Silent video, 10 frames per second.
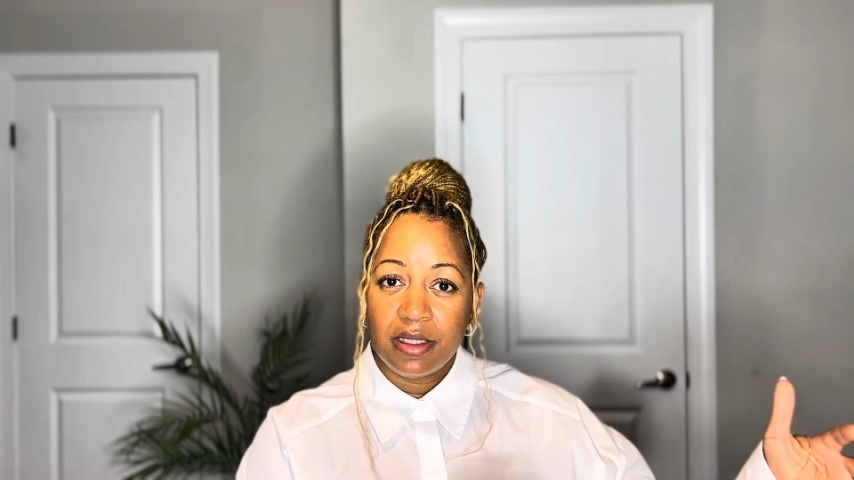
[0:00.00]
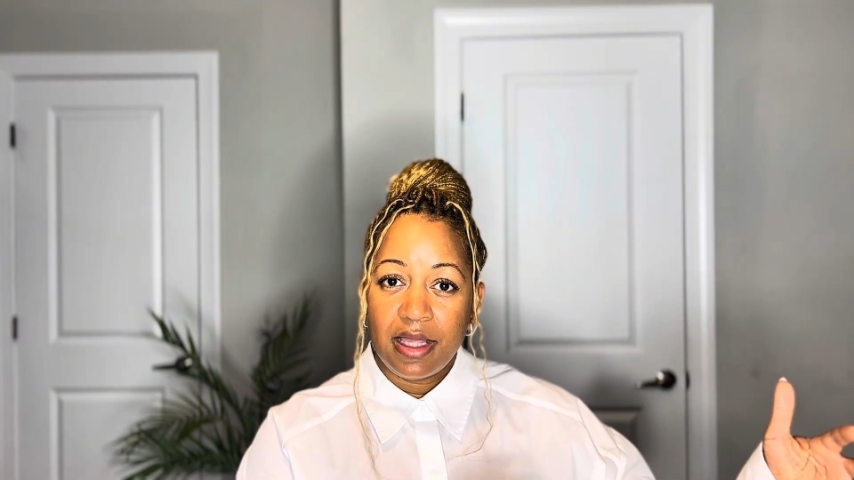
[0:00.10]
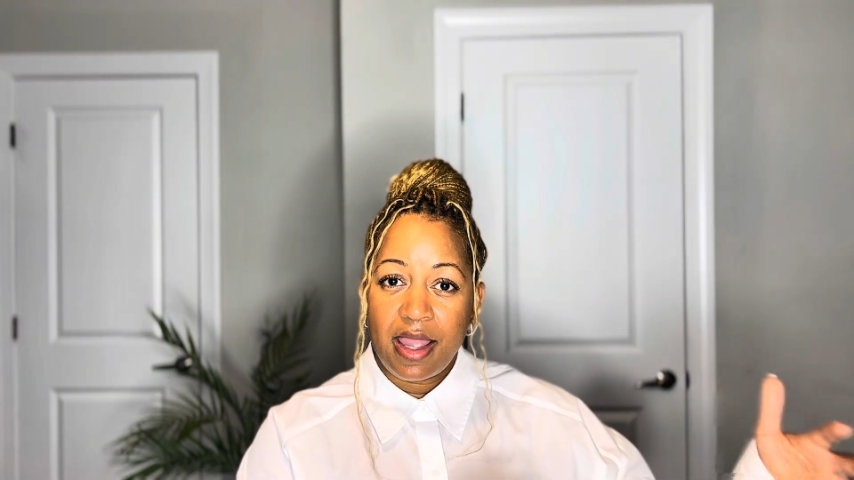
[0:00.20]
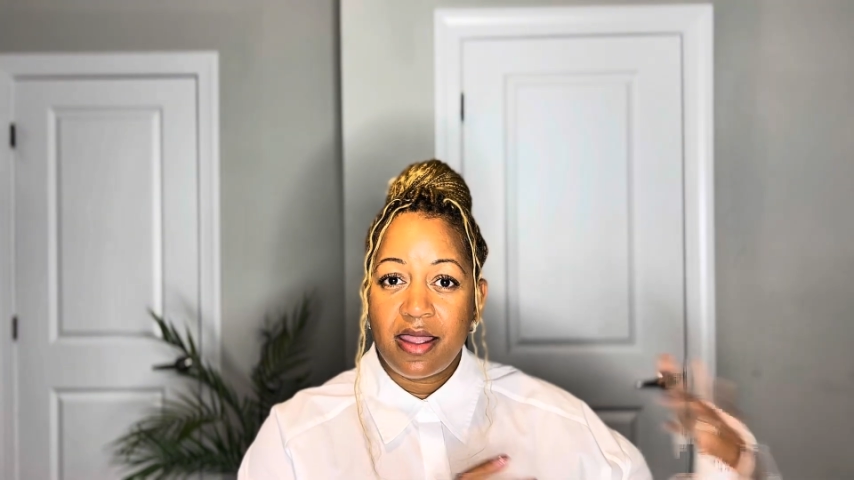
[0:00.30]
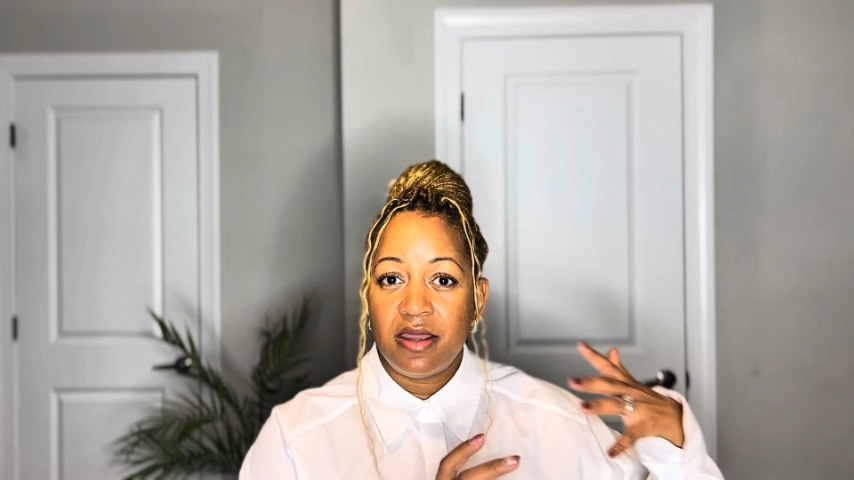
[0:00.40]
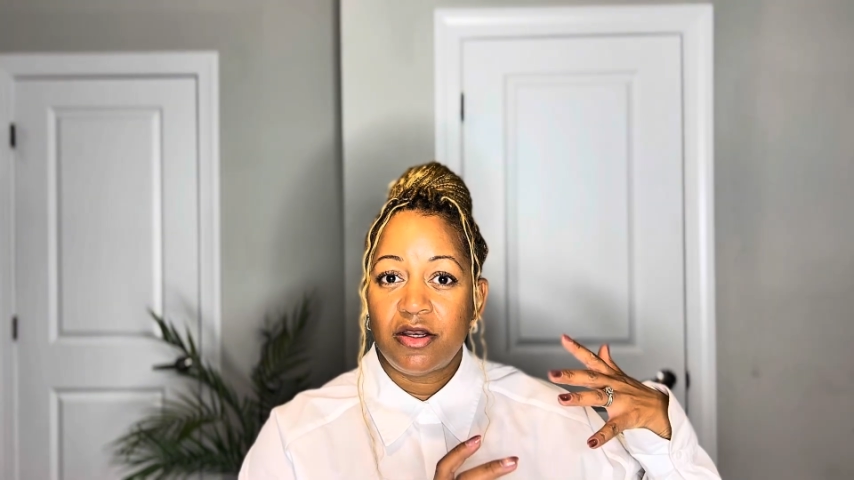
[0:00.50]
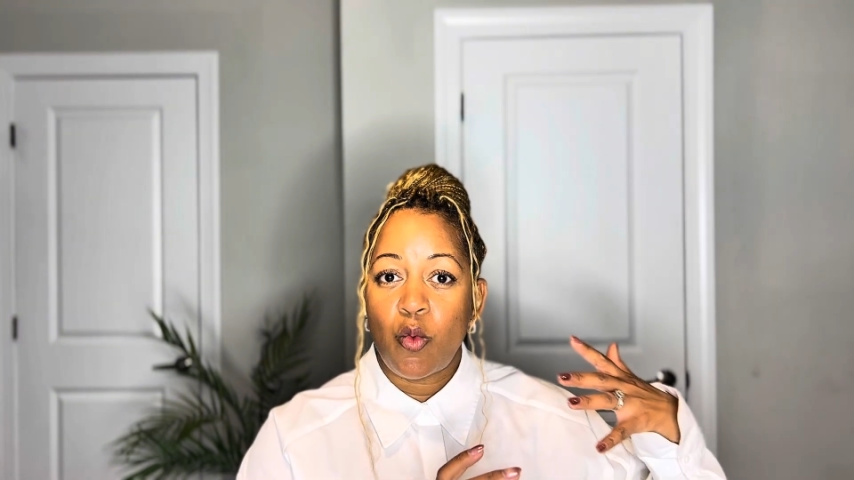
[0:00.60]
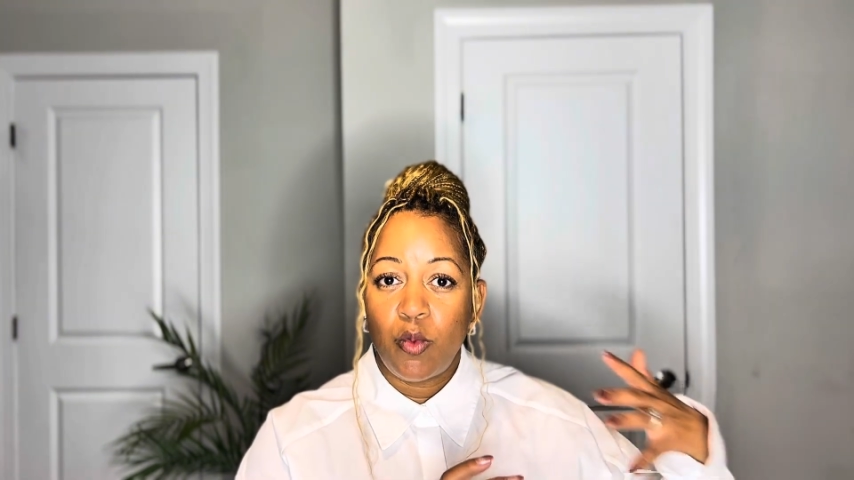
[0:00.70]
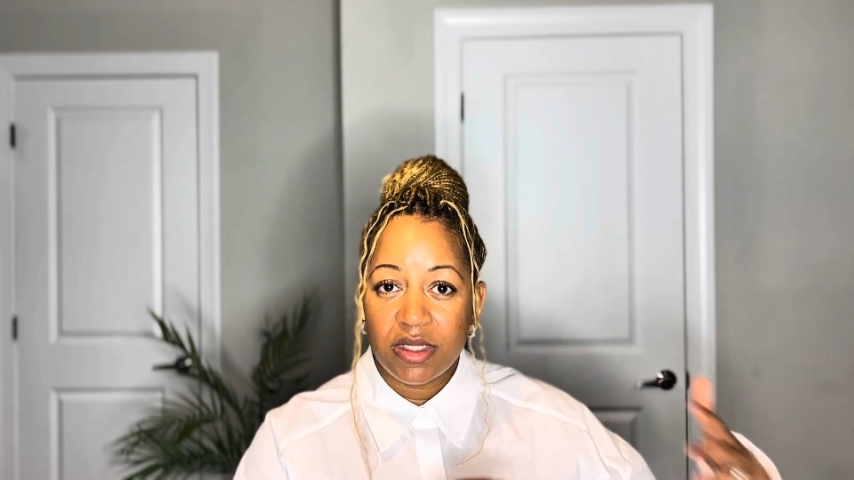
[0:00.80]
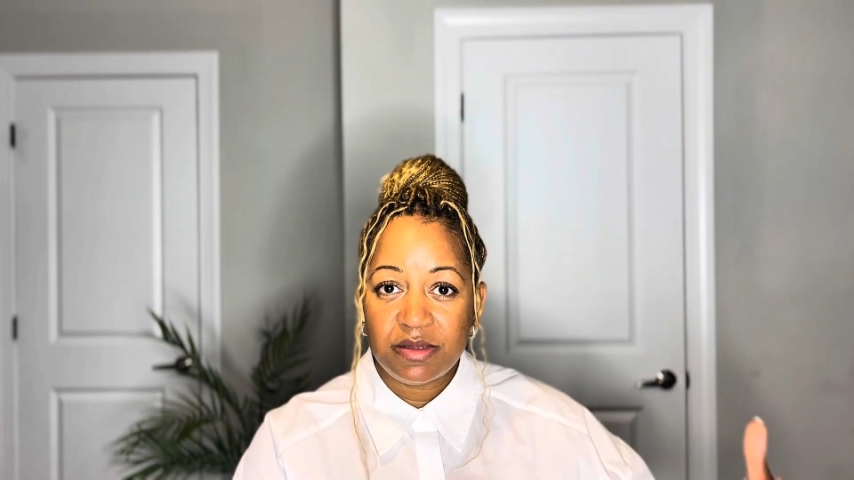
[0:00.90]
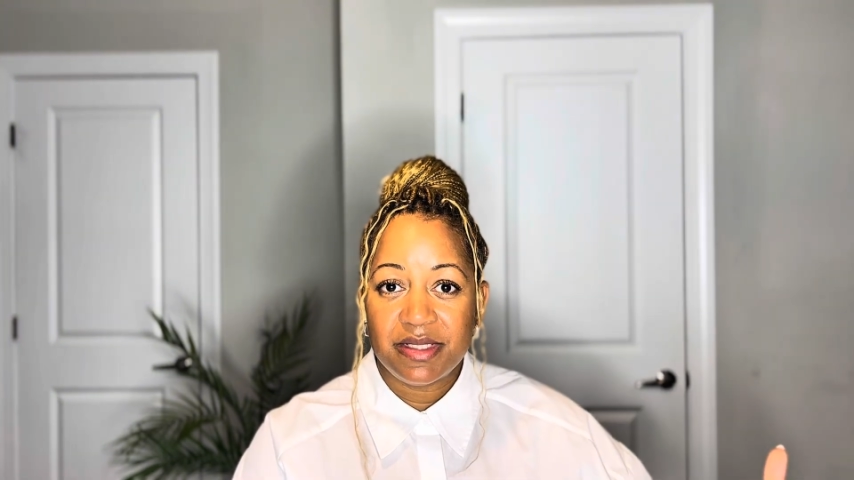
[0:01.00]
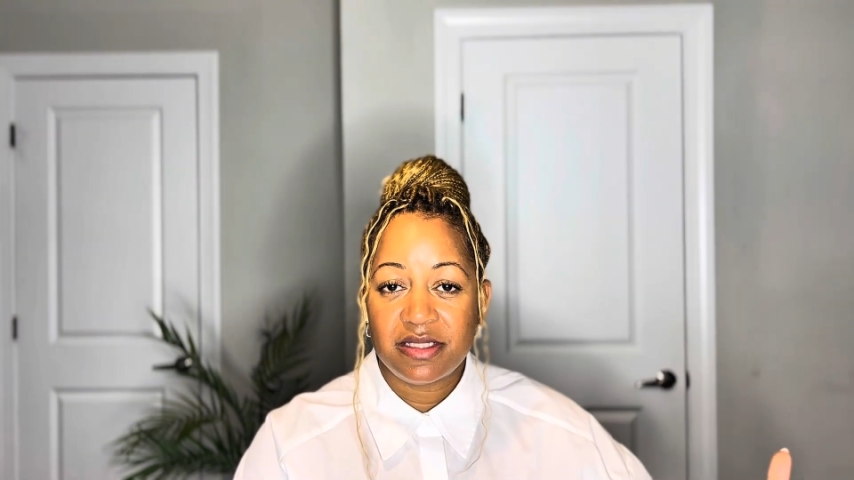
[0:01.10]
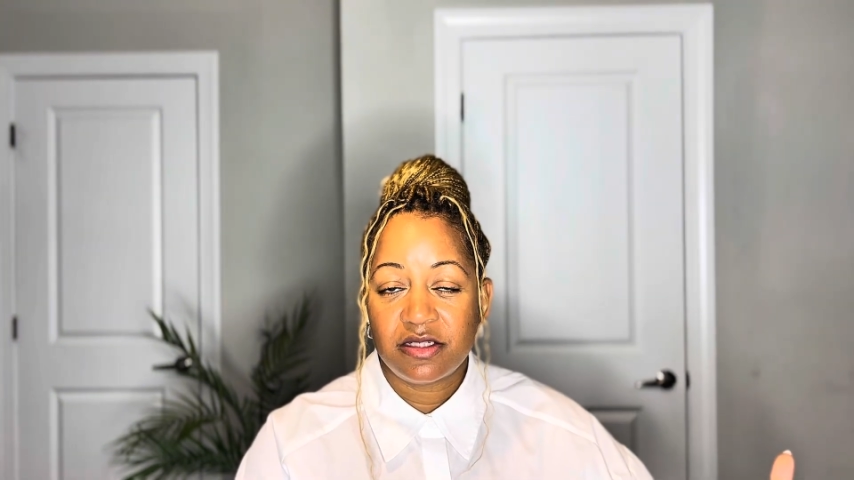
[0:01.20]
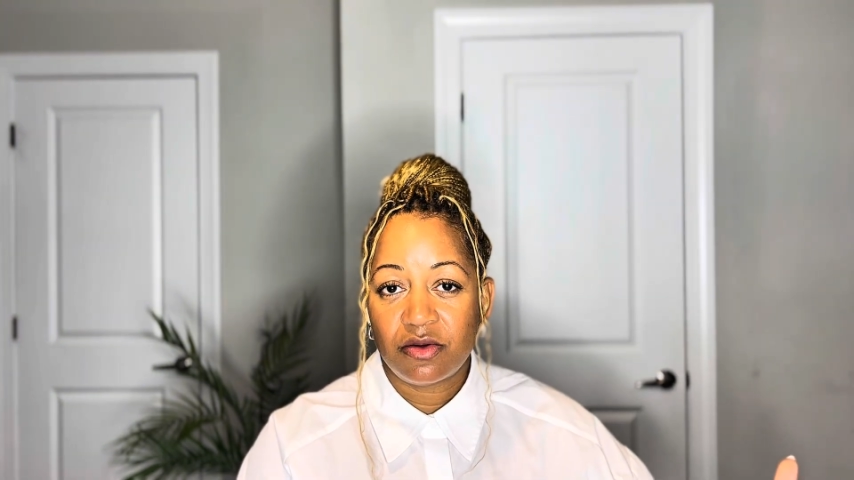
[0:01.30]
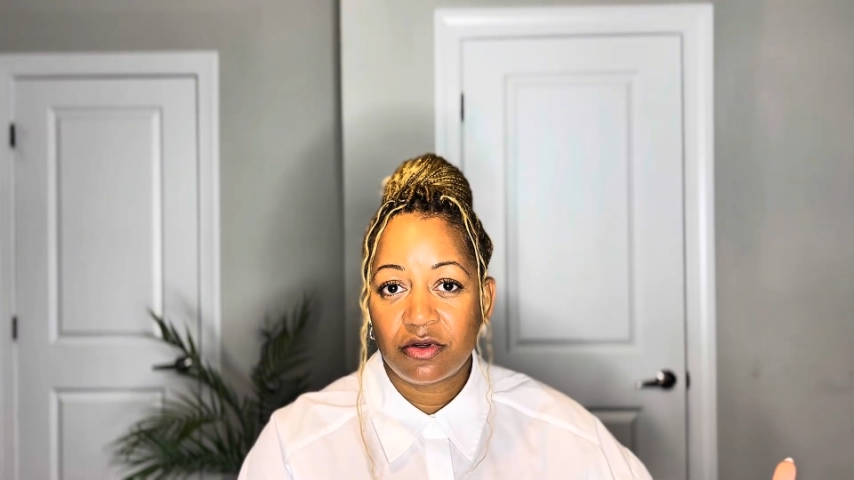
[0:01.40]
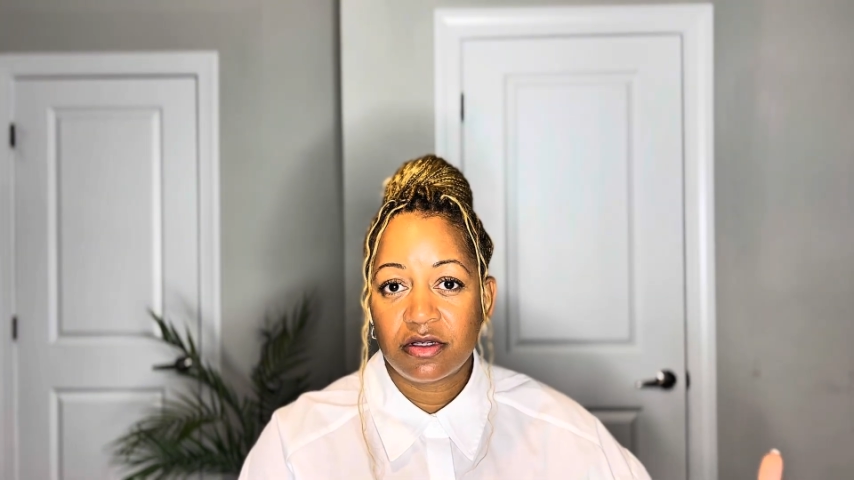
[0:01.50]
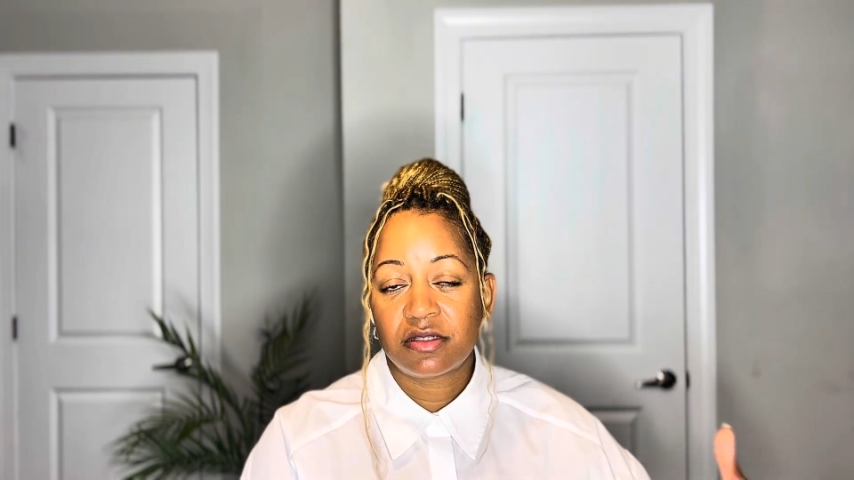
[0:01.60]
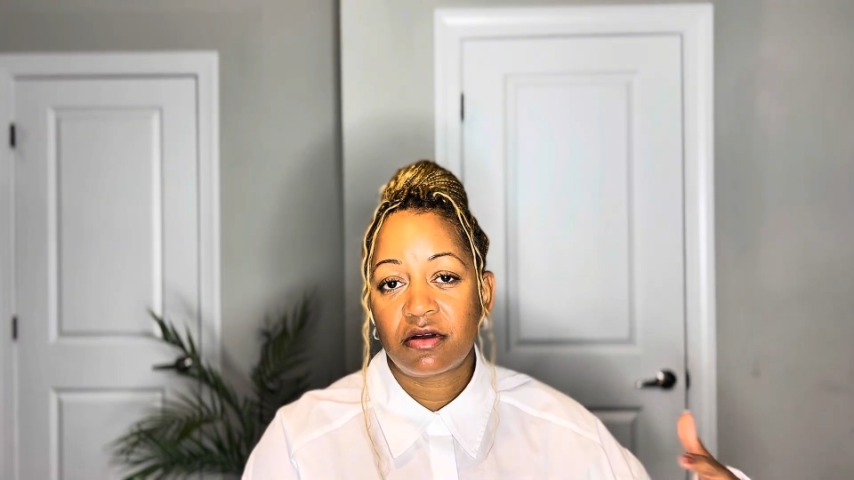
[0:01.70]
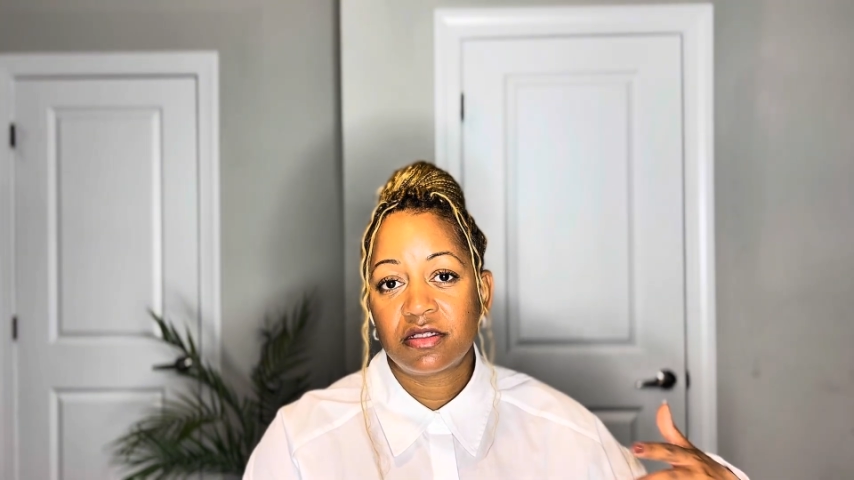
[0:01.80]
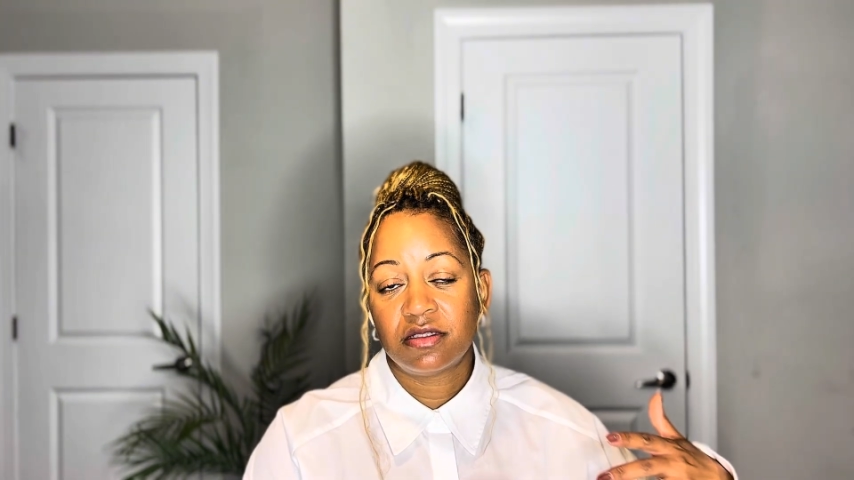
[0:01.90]
And once business owners
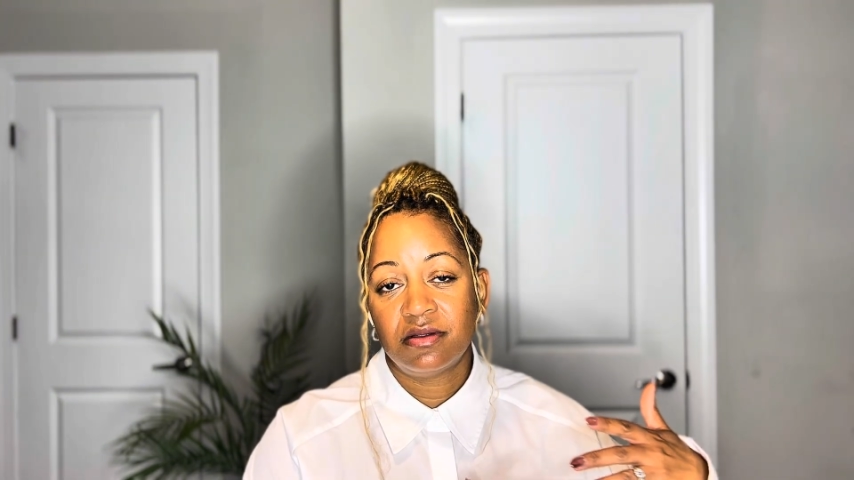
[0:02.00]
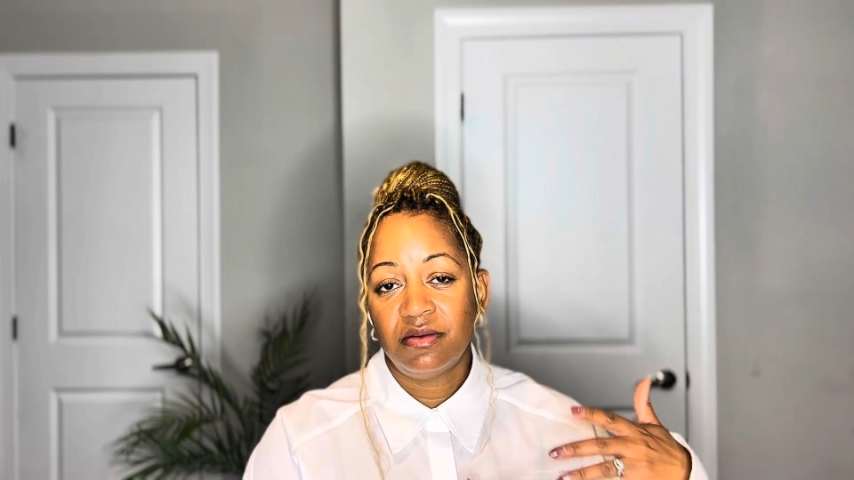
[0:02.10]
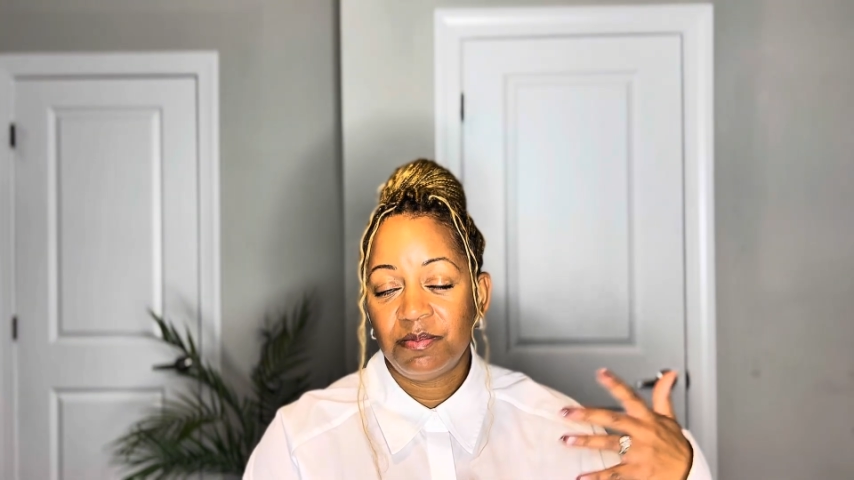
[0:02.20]
start to